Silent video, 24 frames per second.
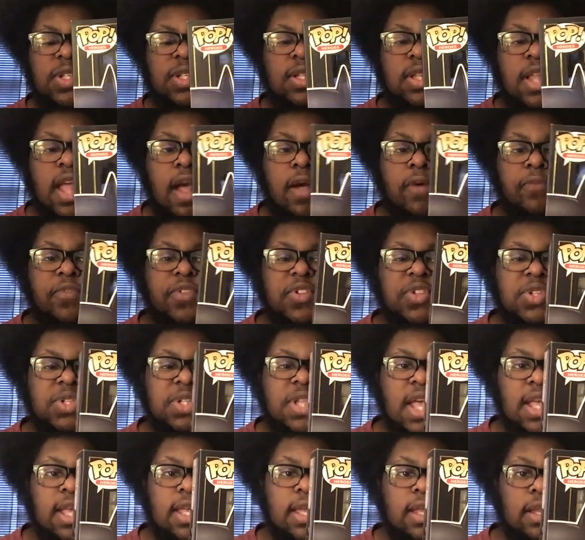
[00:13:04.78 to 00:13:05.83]
is now the
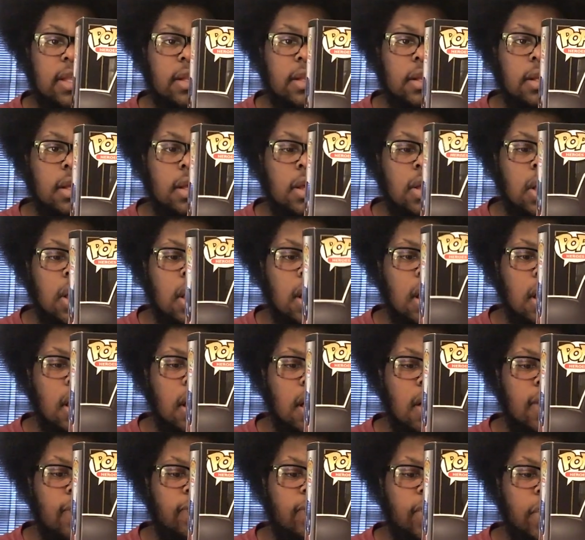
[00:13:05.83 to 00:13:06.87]
second
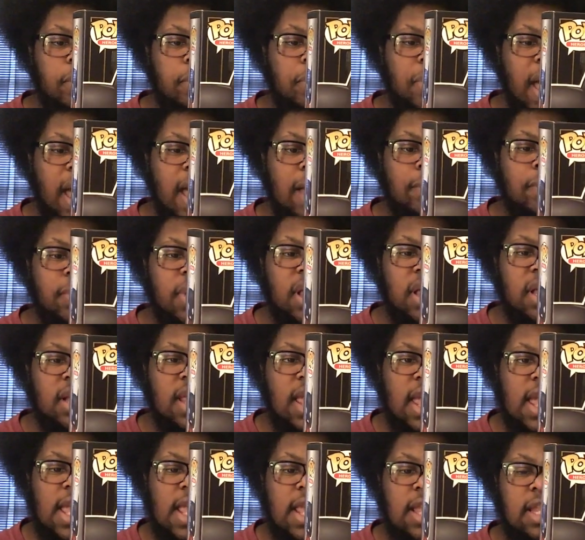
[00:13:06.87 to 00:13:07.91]
of the Batman
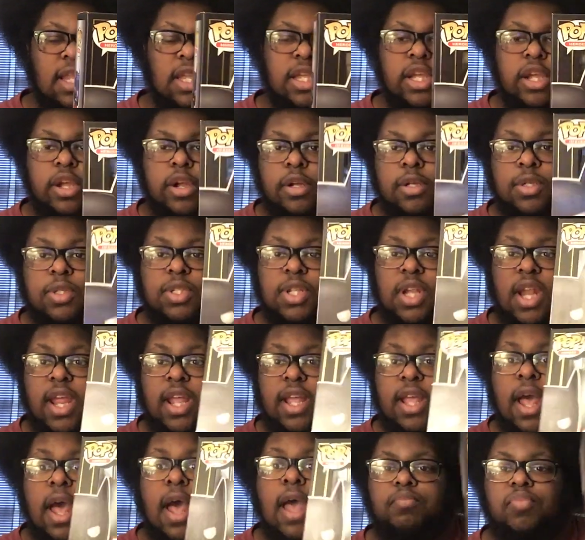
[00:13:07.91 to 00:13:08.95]
80 years that I
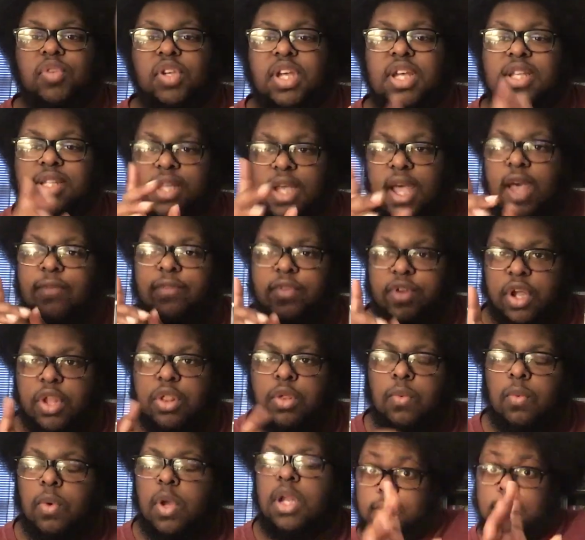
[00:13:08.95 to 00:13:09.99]
got because I have
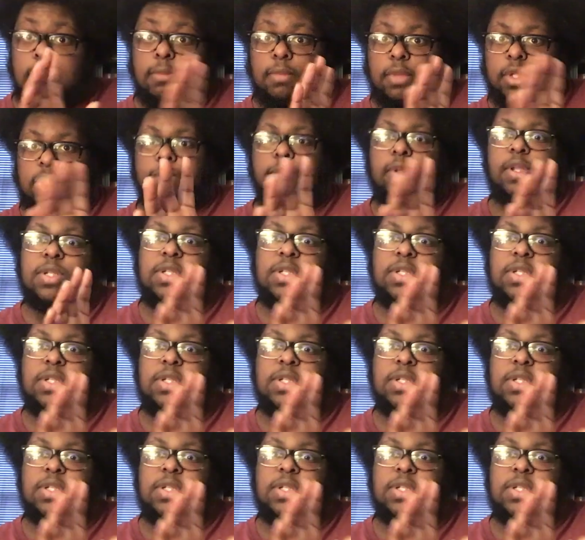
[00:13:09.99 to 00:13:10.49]
another one. Give me